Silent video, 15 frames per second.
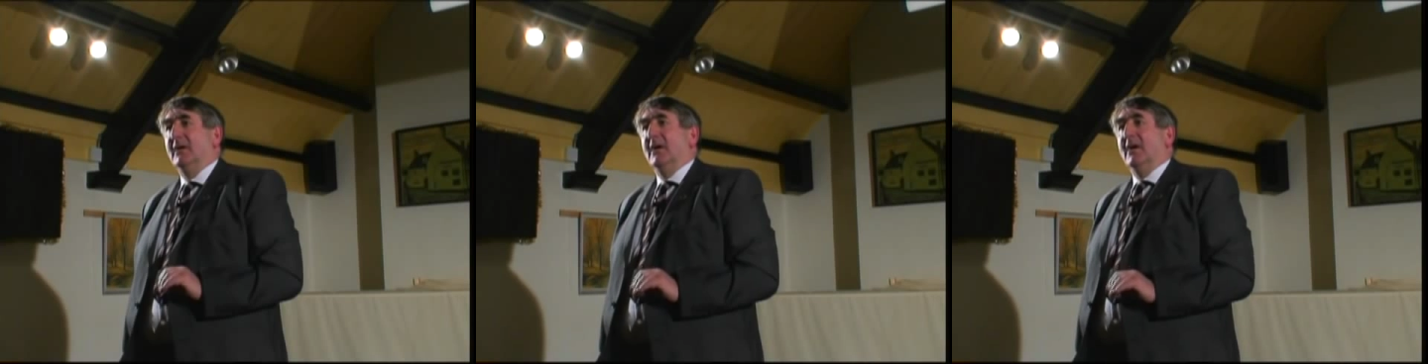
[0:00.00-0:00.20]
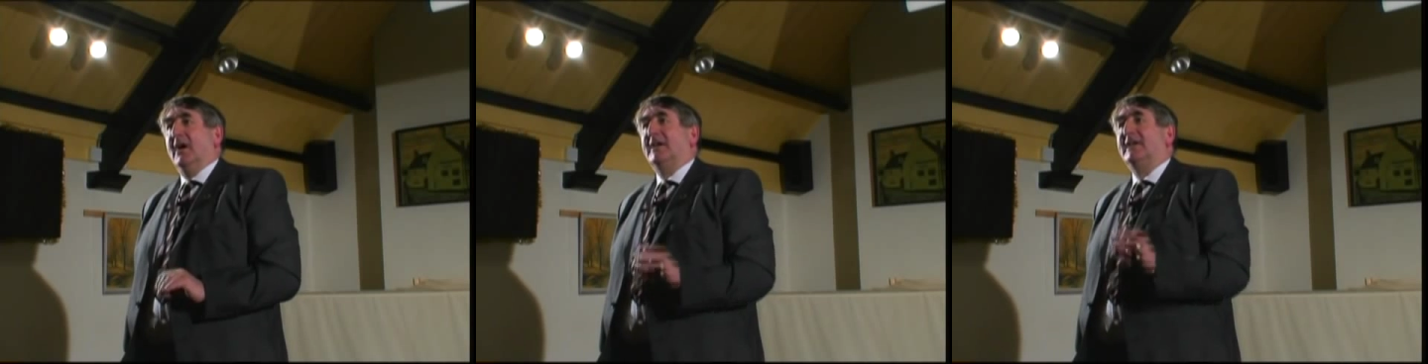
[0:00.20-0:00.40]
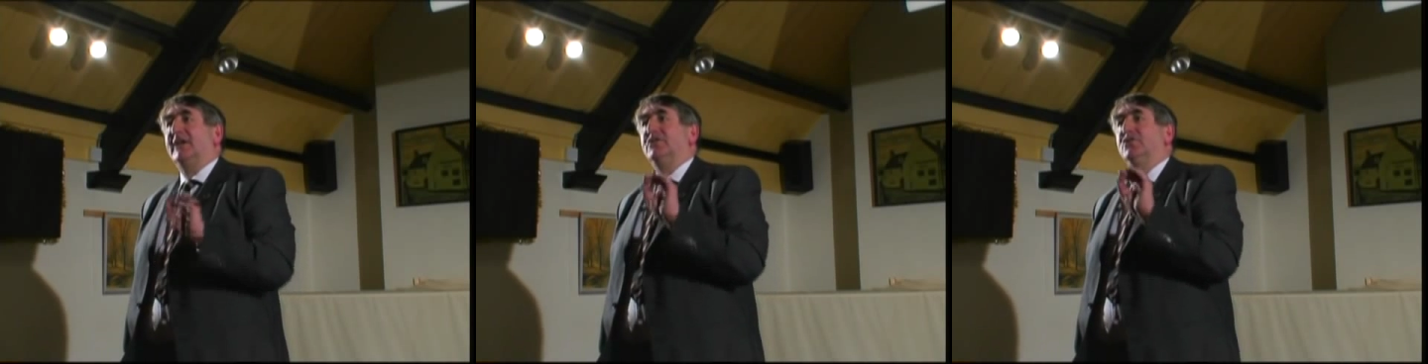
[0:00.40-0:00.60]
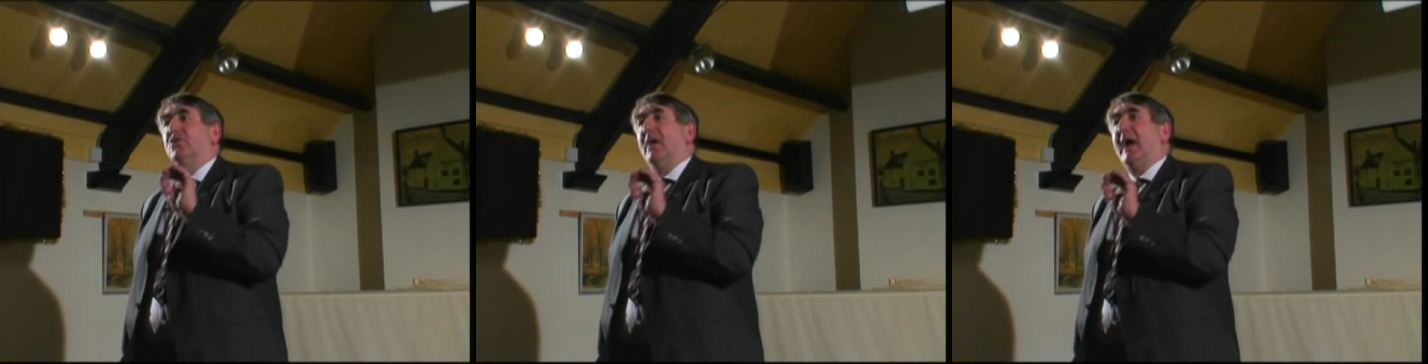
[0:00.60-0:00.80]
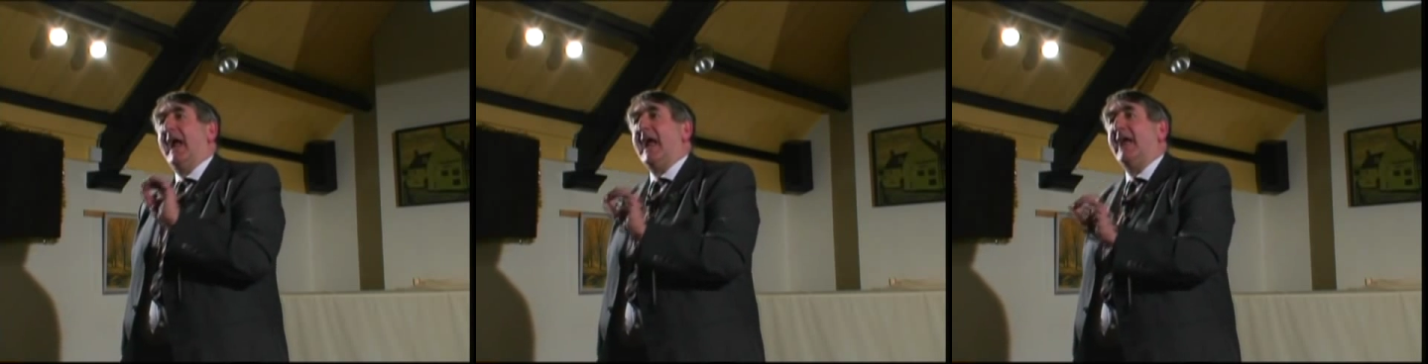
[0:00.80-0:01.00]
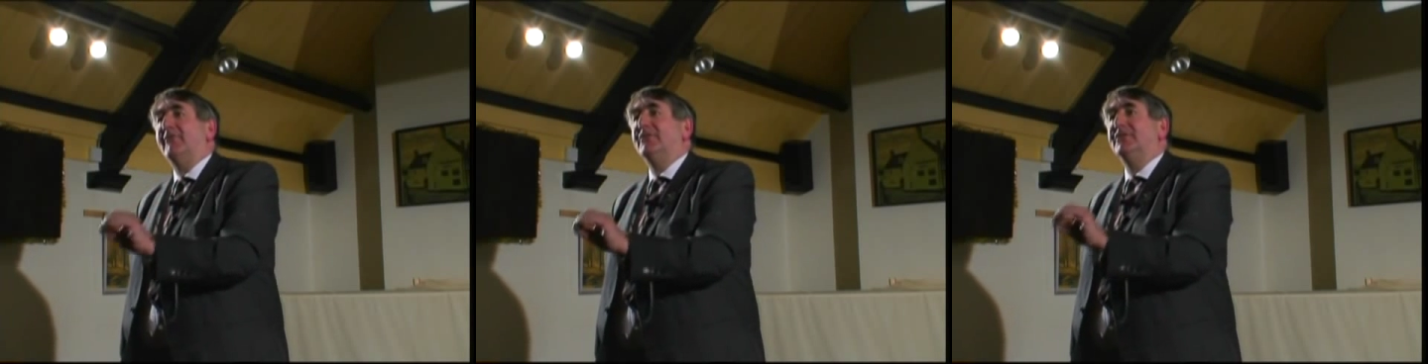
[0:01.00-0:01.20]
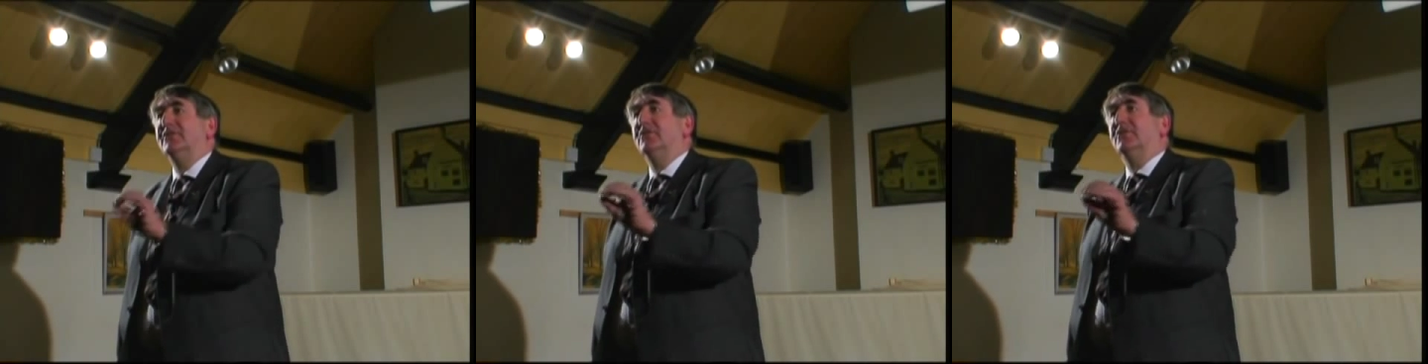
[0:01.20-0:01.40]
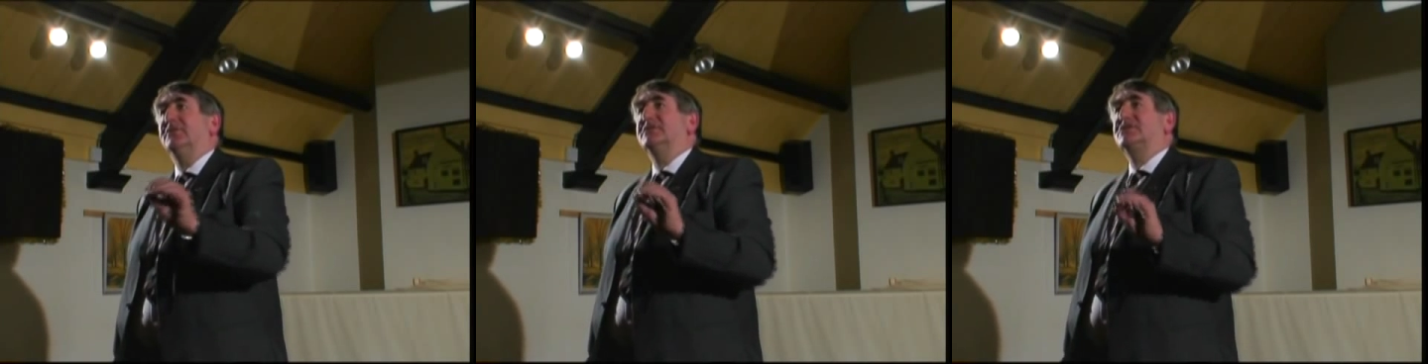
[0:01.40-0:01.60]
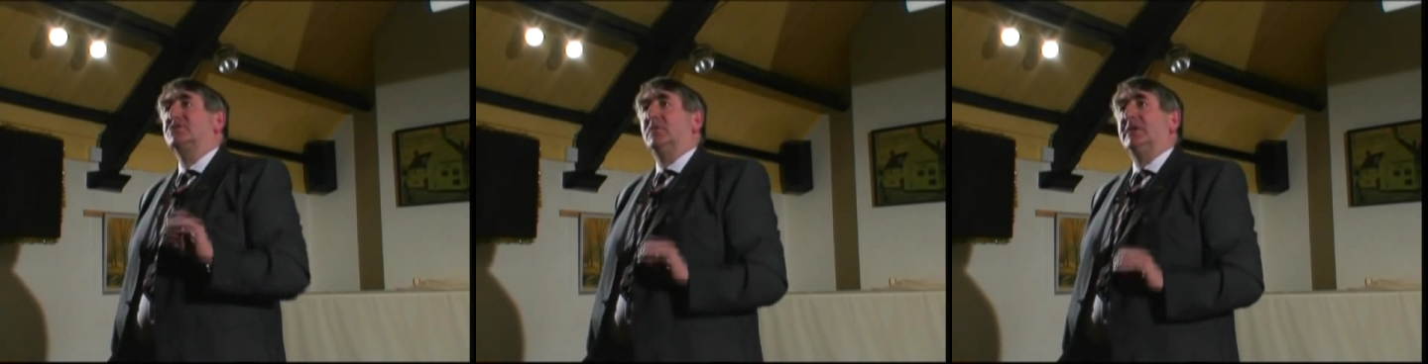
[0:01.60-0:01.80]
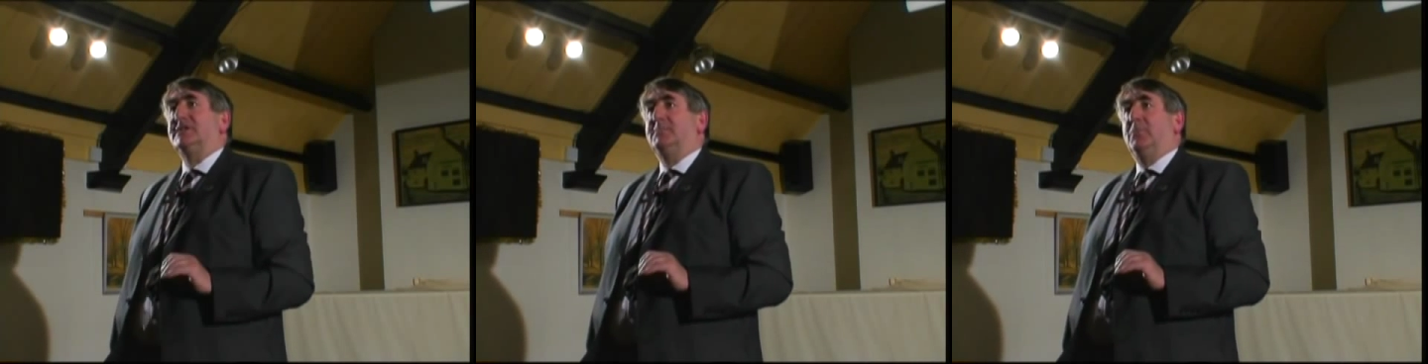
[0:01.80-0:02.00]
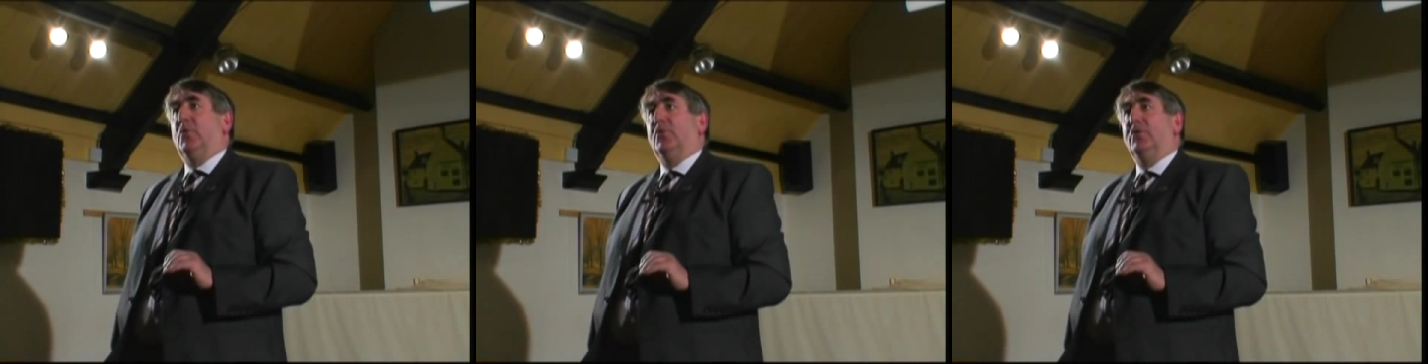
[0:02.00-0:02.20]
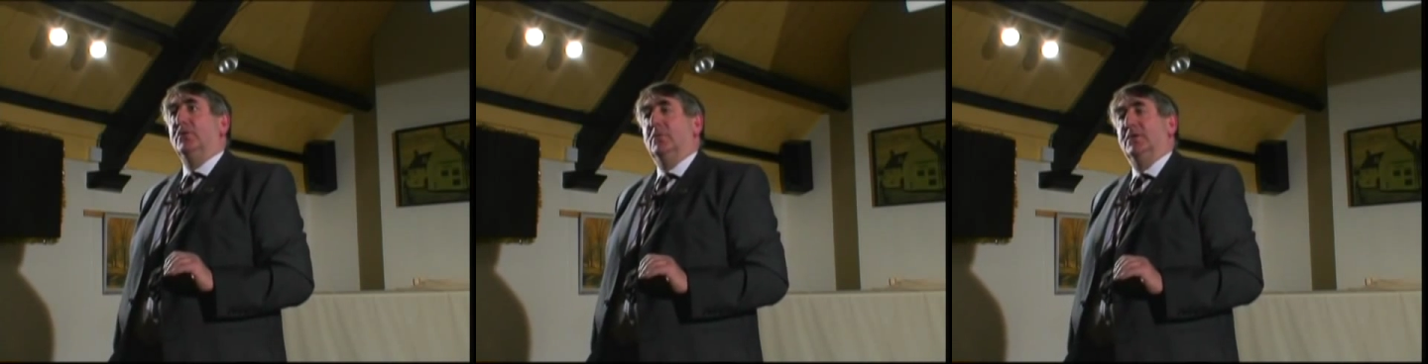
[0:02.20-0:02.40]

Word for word: I get your harridan on the switchboard who